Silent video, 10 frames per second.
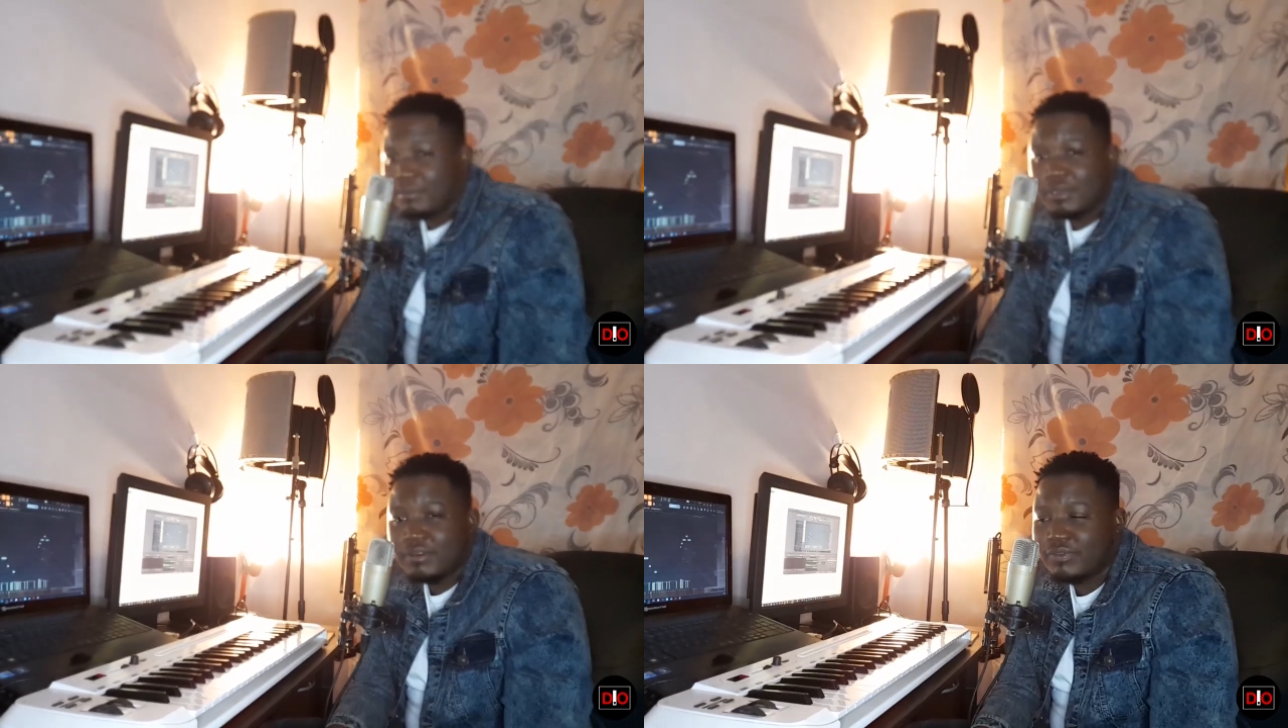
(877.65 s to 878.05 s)

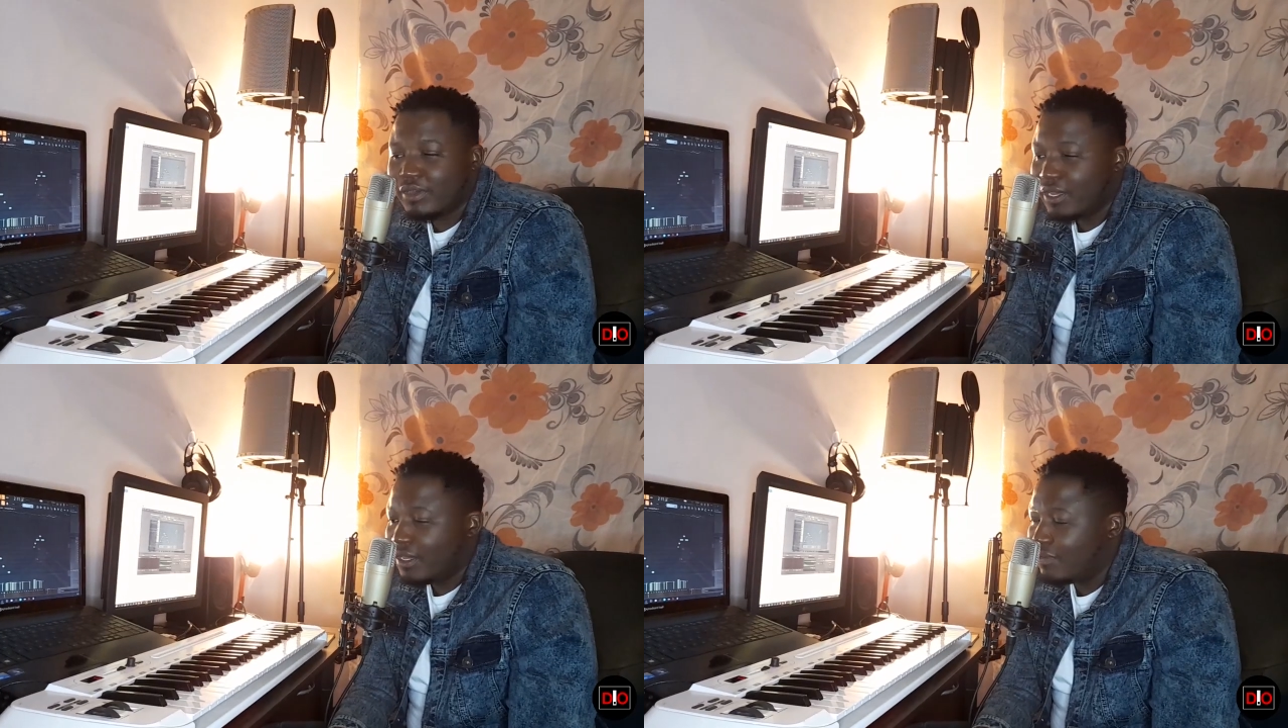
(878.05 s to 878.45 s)
If
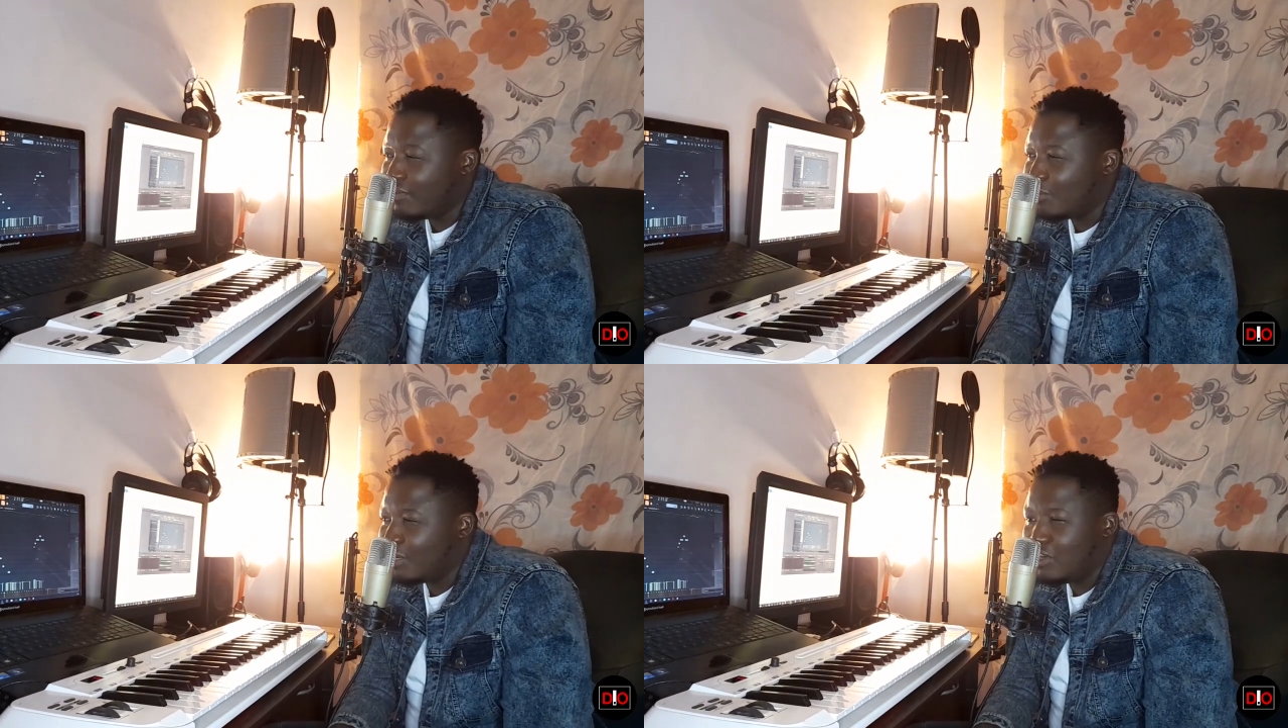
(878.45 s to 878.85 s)
you
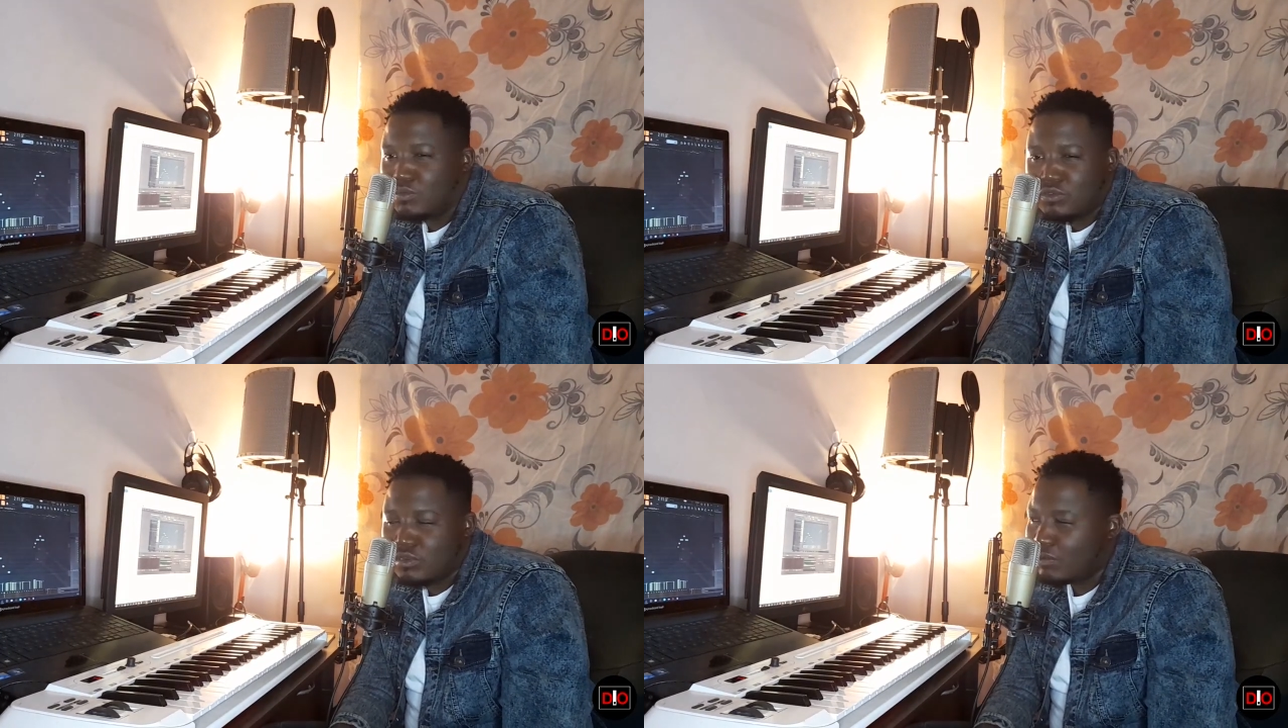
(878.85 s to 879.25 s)

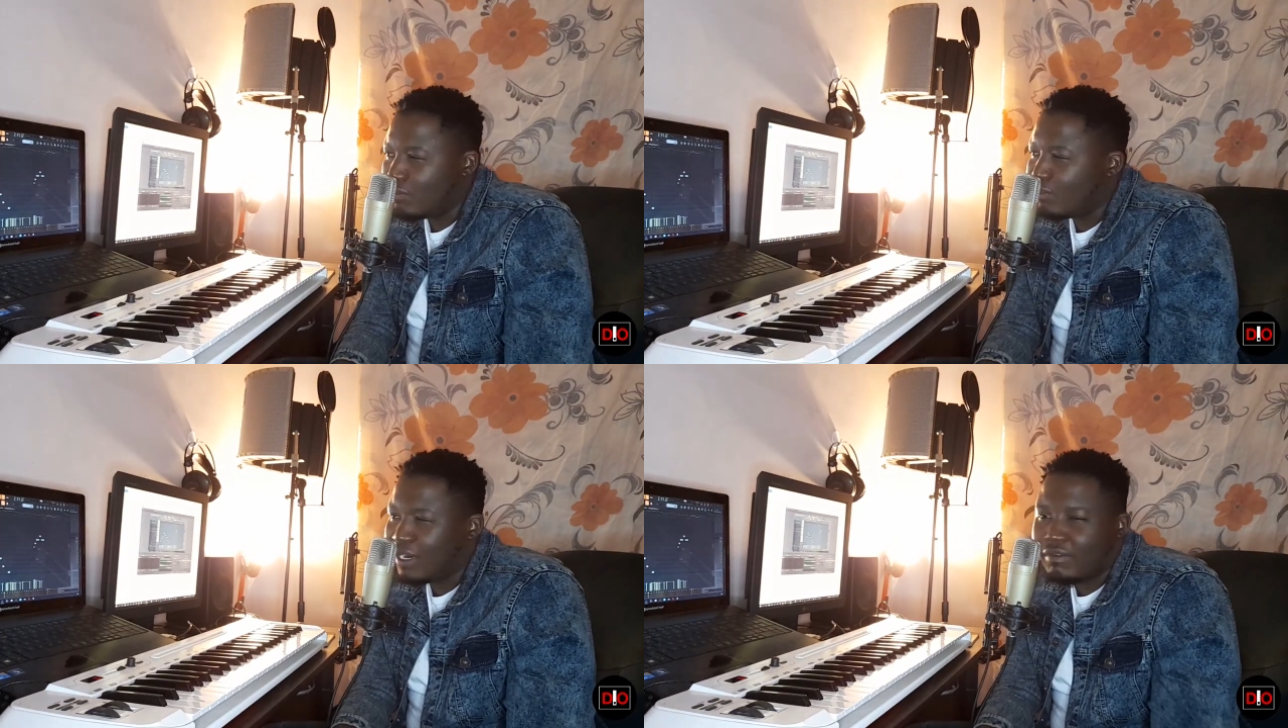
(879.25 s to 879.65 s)
want
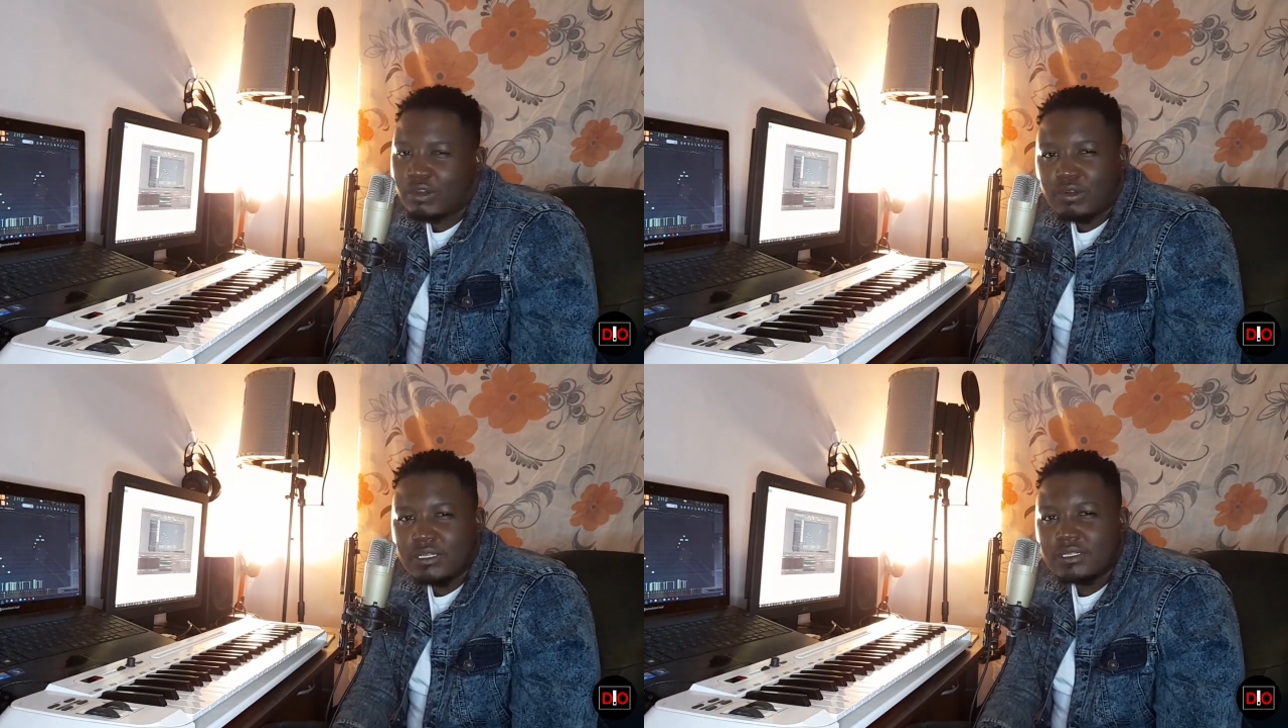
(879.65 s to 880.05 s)
whatever
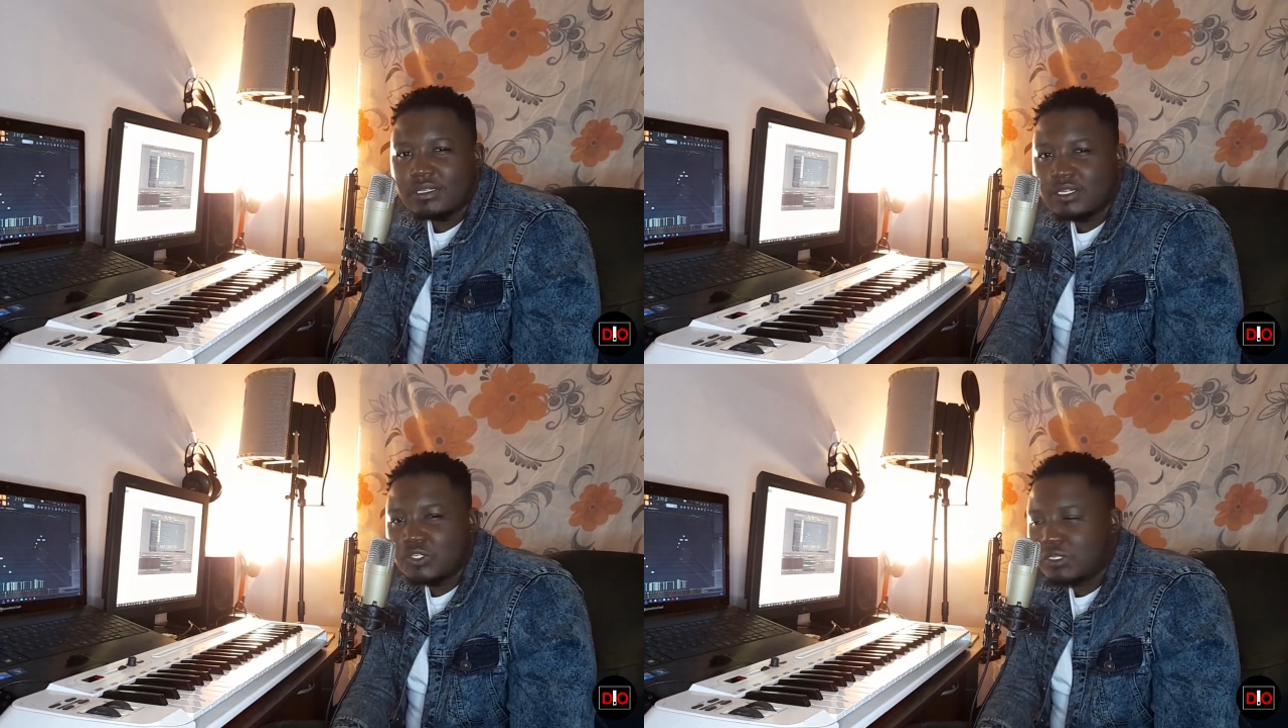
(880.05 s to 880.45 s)
content
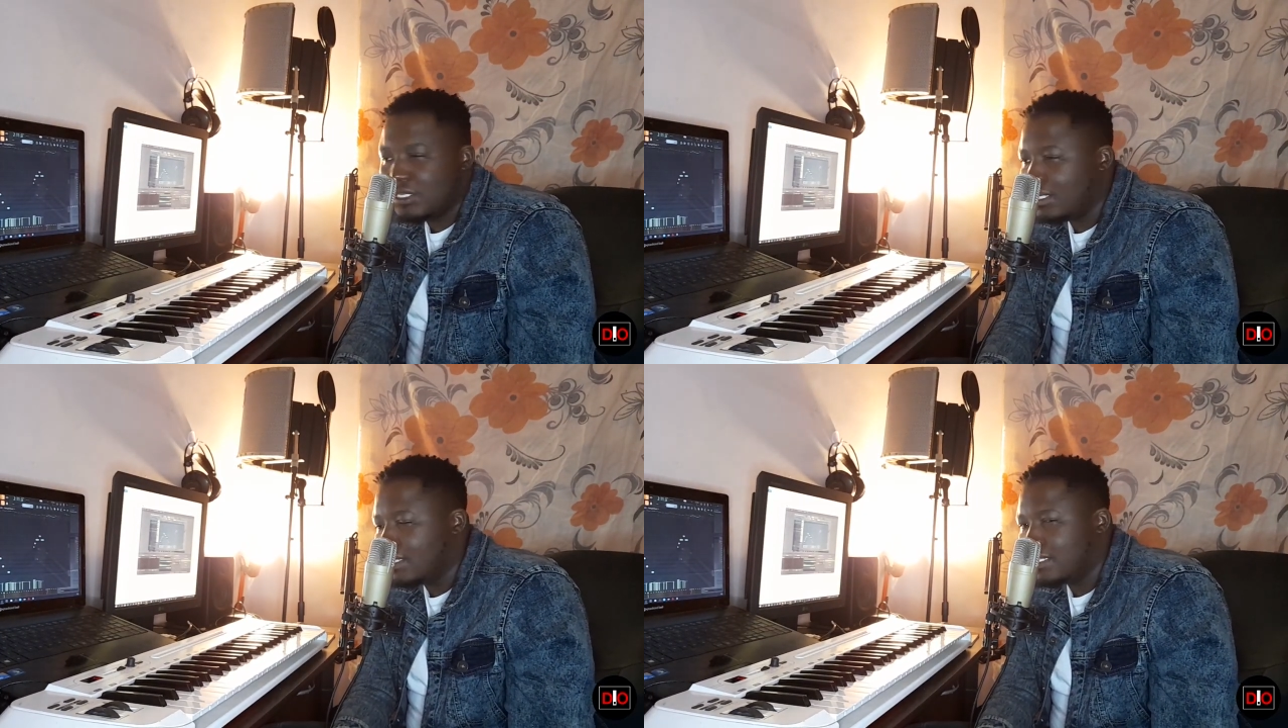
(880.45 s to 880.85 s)
that you need,